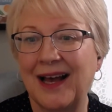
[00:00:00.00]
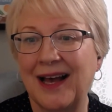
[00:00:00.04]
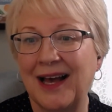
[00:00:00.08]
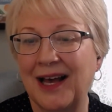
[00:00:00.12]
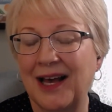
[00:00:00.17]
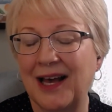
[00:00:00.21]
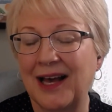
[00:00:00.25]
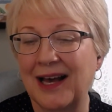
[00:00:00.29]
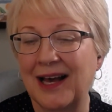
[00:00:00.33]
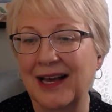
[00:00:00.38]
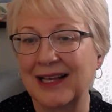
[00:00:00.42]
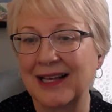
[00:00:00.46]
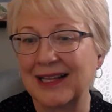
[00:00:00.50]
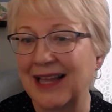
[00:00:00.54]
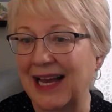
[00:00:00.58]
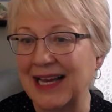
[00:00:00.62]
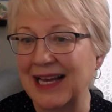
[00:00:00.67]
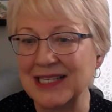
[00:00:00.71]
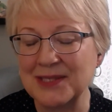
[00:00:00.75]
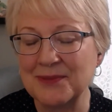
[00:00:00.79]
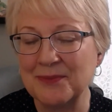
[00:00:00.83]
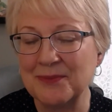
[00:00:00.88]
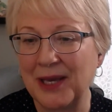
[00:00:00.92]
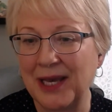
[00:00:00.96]
uh, a
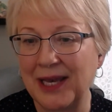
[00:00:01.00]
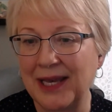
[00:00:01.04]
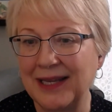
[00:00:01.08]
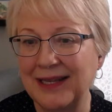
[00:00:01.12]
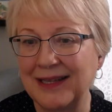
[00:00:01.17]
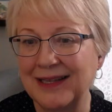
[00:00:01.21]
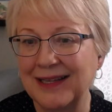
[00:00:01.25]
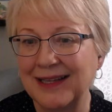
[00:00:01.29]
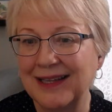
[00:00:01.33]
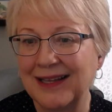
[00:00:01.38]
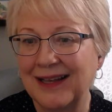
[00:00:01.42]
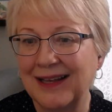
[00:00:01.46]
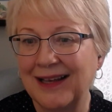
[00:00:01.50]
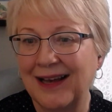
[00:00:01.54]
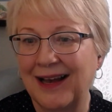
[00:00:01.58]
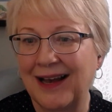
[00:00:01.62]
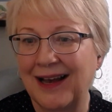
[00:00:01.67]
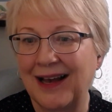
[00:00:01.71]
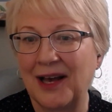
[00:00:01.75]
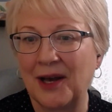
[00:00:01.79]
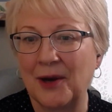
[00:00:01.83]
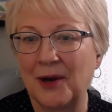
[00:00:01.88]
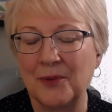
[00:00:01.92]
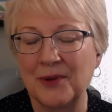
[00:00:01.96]
classmate,
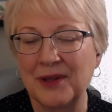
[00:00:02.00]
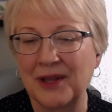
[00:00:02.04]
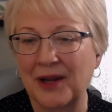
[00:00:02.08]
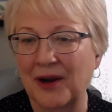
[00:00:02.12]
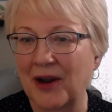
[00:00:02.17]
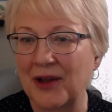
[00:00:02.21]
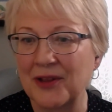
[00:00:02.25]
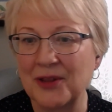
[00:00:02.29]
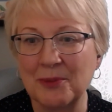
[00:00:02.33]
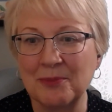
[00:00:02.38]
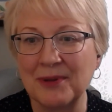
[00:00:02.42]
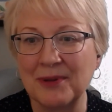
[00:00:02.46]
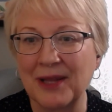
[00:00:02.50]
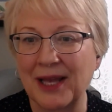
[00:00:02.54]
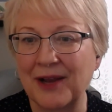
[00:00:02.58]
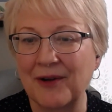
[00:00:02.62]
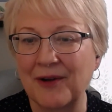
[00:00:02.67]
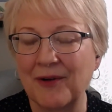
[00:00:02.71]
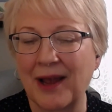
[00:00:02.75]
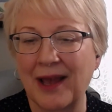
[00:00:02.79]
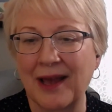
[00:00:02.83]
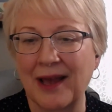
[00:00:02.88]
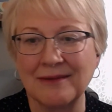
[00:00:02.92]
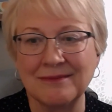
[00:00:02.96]
uh, when they're on the
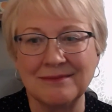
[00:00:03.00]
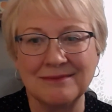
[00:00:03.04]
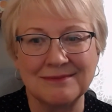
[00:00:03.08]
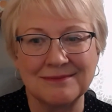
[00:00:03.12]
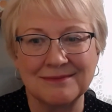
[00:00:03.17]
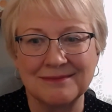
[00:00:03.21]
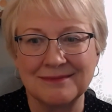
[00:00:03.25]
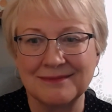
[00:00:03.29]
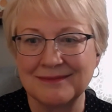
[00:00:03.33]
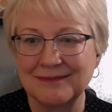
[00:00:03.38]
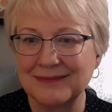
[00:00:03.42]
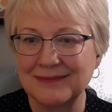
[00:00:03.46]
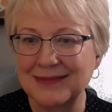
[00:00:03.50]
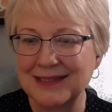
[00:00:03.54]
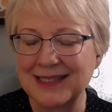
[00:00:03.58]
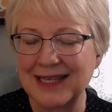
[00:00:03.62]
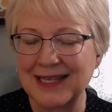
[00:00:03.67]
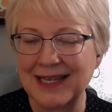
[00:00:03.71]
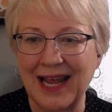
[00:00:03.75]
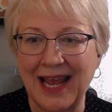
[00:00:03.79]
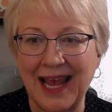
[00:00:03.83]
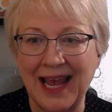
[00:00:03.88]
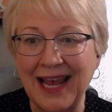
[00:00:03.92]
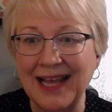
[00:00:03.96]
playground,
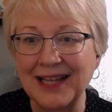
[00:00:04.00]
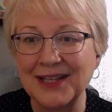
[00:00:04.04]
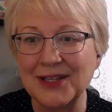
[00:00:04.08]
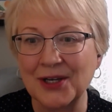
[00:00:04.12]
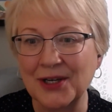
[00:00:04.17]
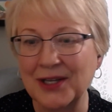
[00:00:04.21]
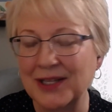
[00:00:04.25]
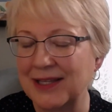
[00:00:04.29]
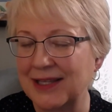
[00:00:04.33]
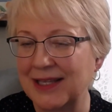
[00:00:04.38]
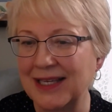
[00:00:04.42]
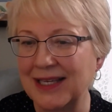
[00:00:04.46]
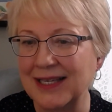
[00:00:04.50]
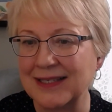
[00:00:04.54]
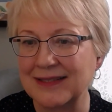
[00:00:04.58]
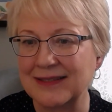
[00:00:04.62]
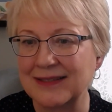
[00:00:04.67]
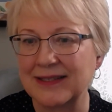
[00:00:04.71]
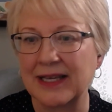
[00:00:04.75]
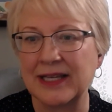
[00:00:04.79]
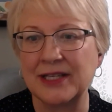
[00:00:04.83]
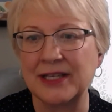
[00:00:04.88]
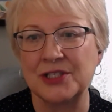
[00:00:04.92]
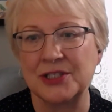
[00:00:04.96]
said, Hey, look at
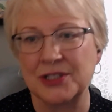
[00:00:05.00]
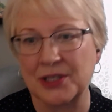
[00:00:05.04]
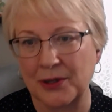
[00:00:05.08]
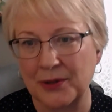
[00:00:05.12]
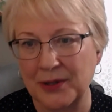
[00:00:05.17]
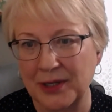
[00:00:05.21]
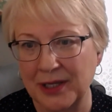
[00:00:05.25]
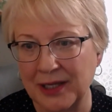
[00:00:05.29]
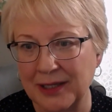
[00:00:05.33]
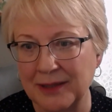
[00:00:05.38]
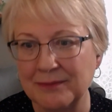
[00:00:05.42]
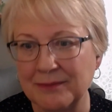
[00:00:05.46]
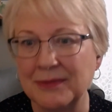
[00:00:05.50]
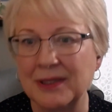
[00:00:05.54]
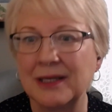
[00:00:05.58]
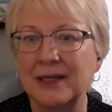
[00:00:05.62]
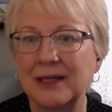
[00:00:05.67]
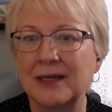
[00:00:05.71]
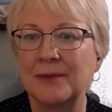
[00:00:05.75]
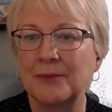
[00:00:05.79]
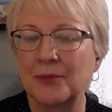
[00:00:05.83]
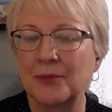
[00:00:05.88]
this, and showed him